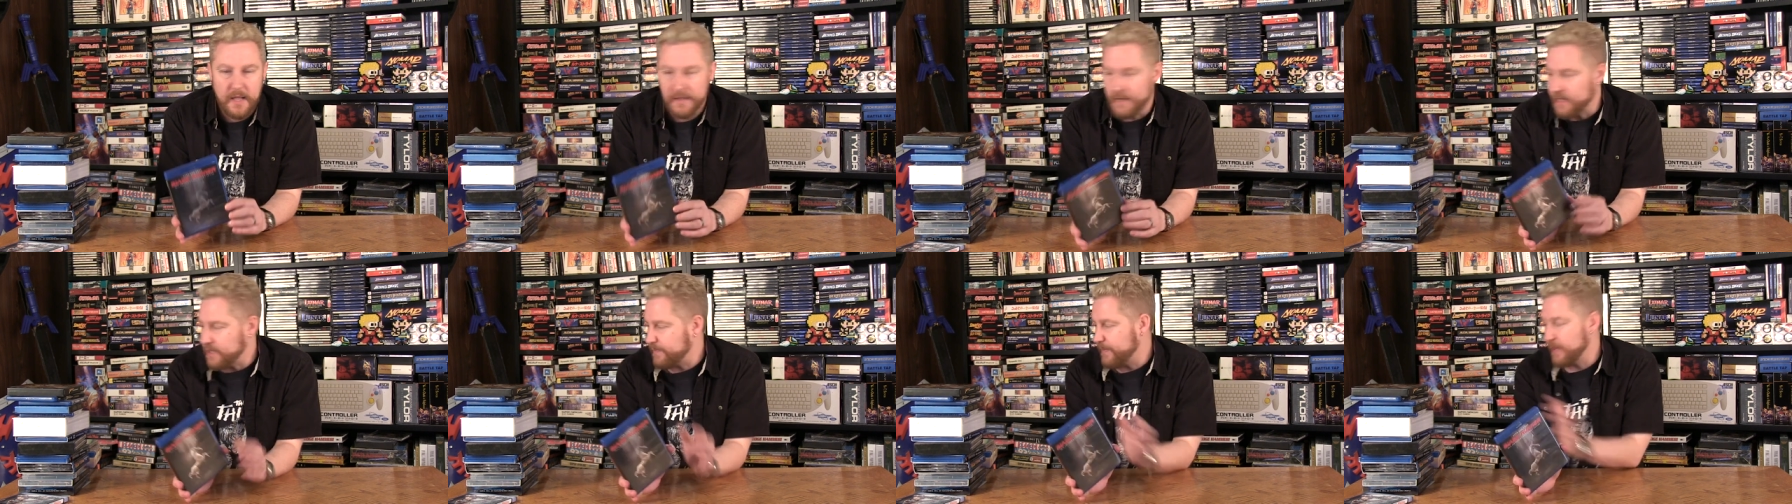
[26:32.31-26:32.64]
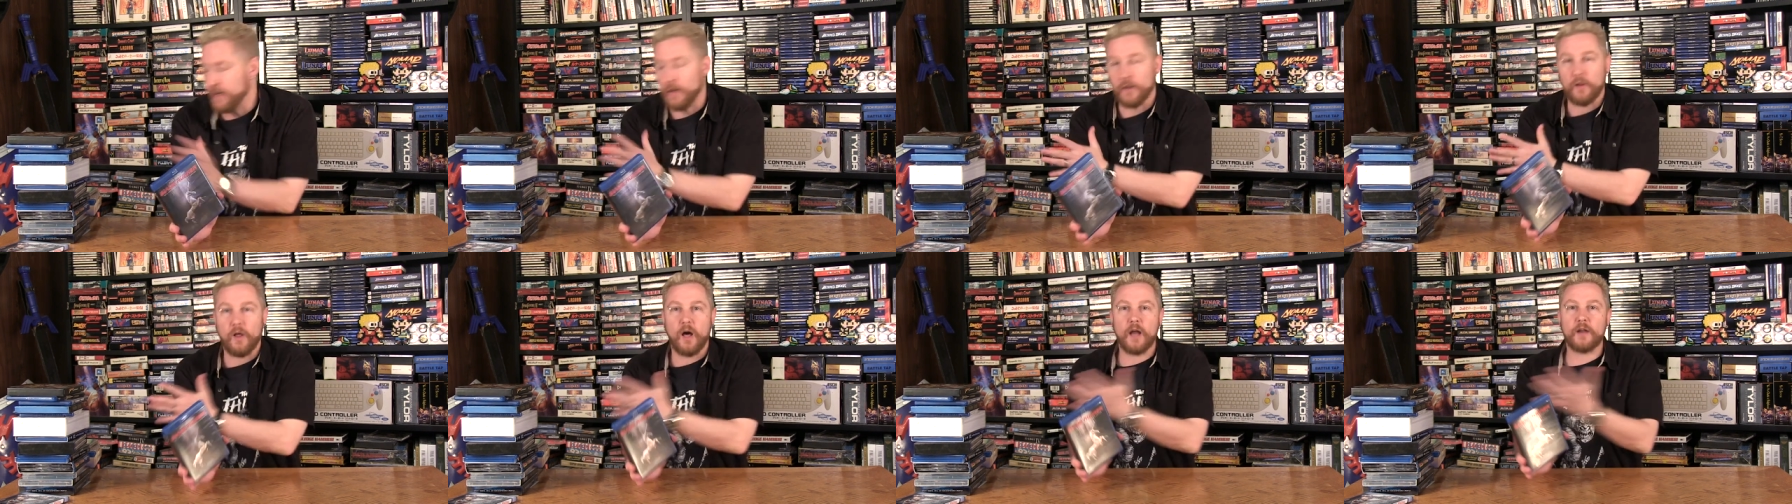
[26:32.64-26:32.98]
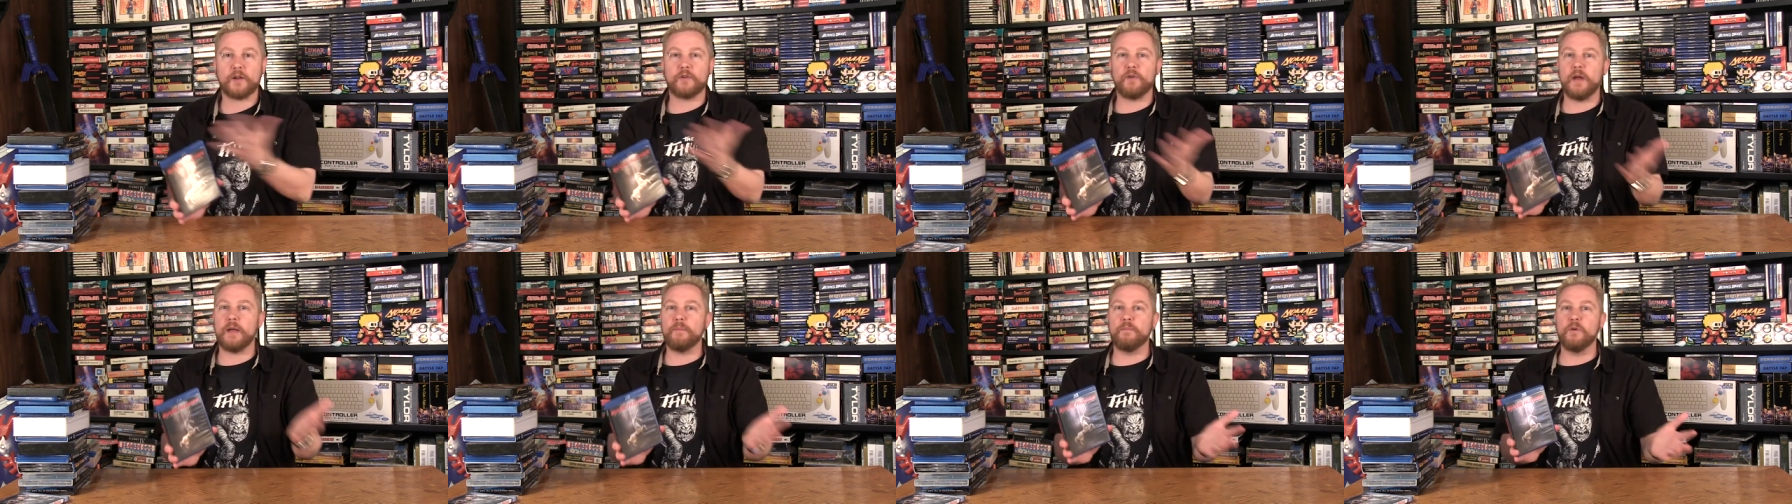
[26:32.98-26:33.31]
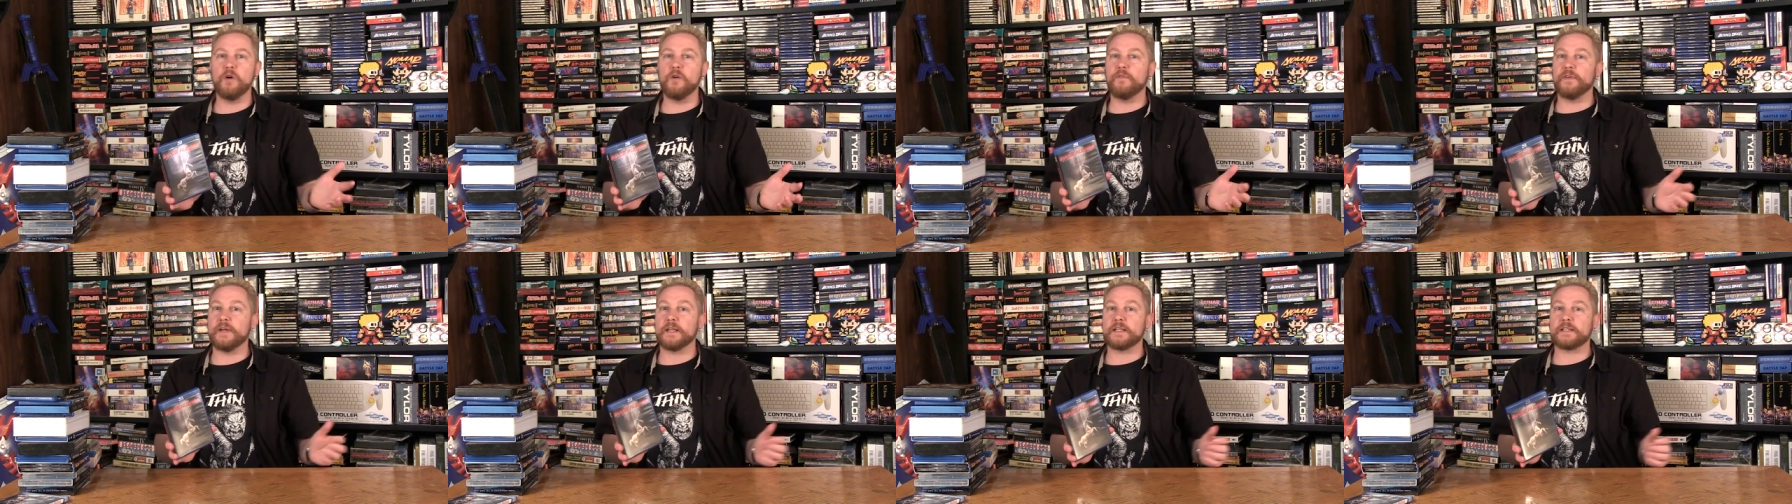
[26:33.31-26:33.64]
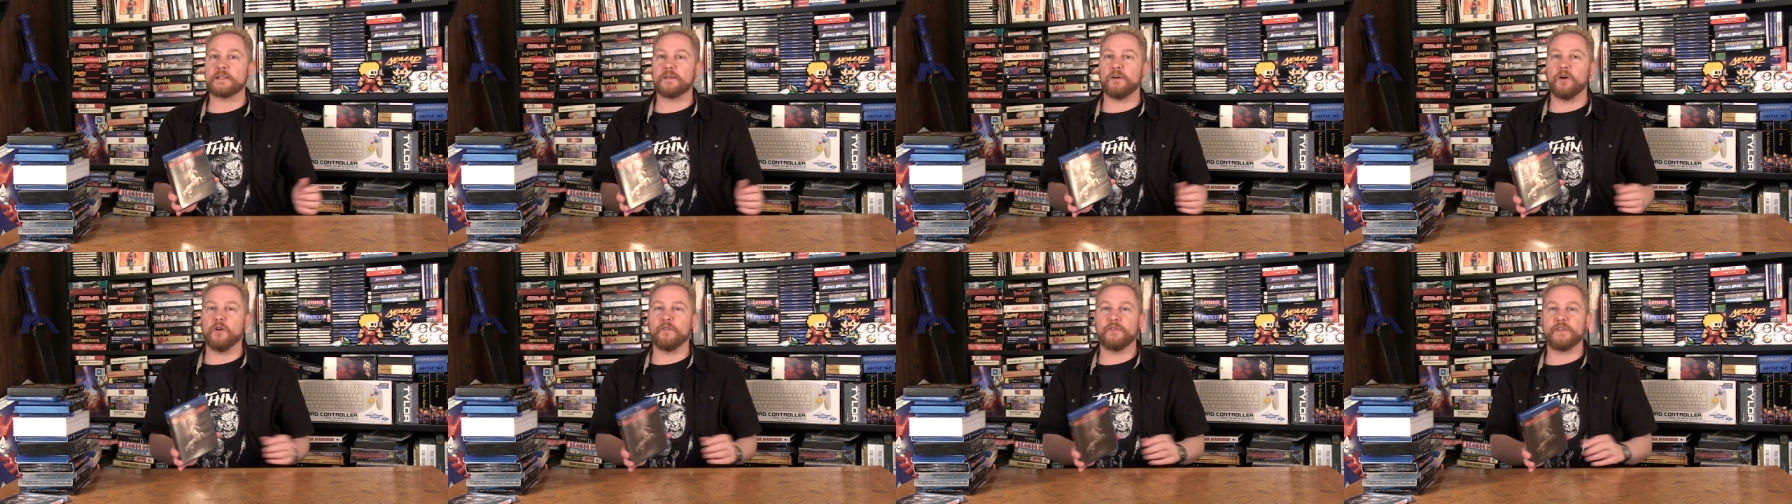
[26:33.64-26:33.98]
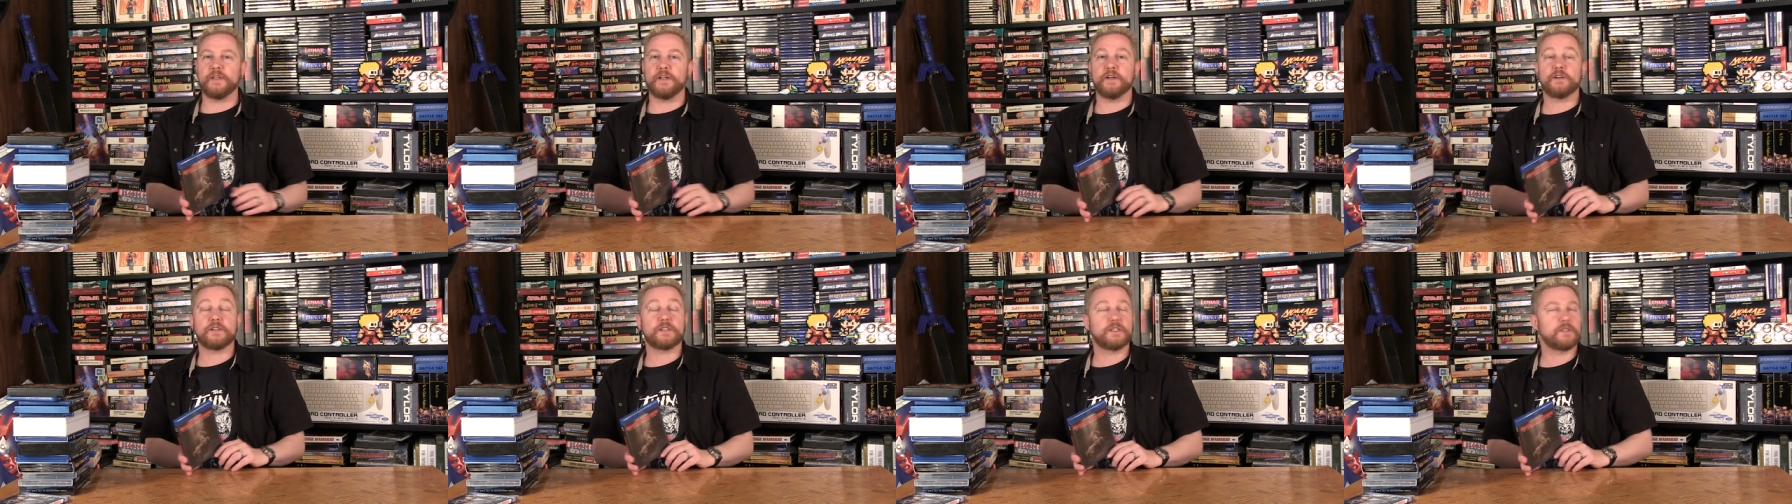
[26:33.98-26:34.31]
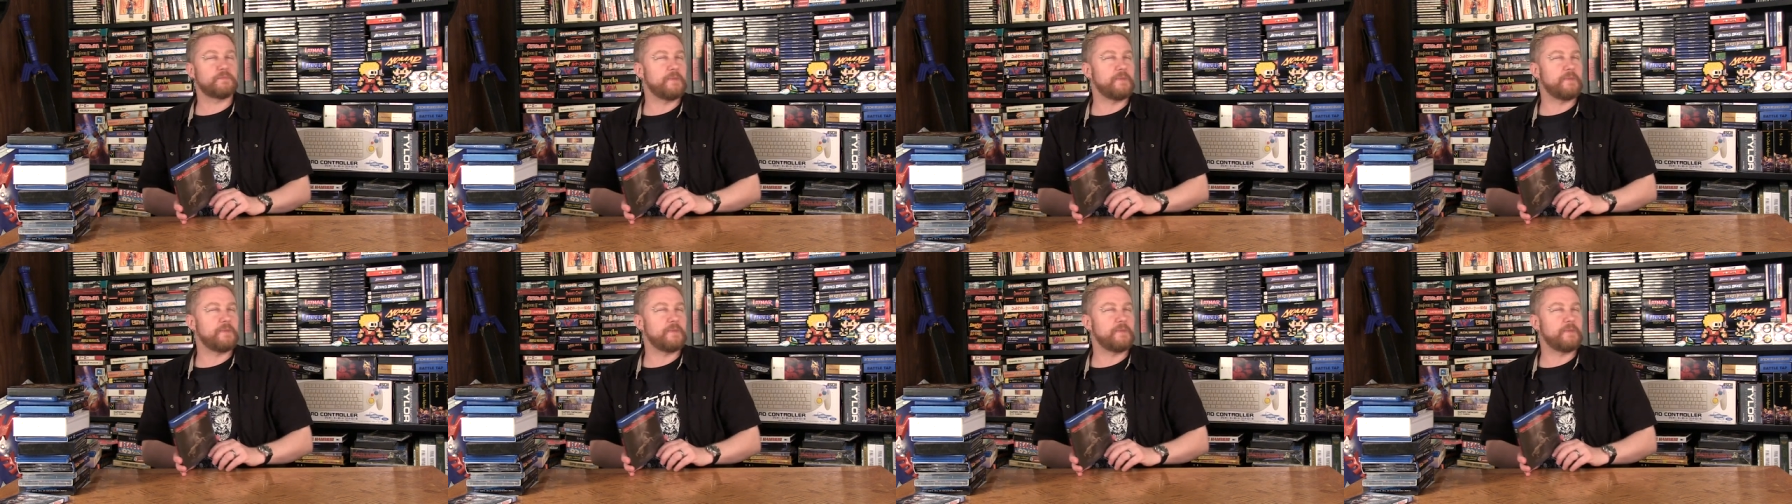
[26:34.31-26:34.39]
There's been a lot of great movies over the years.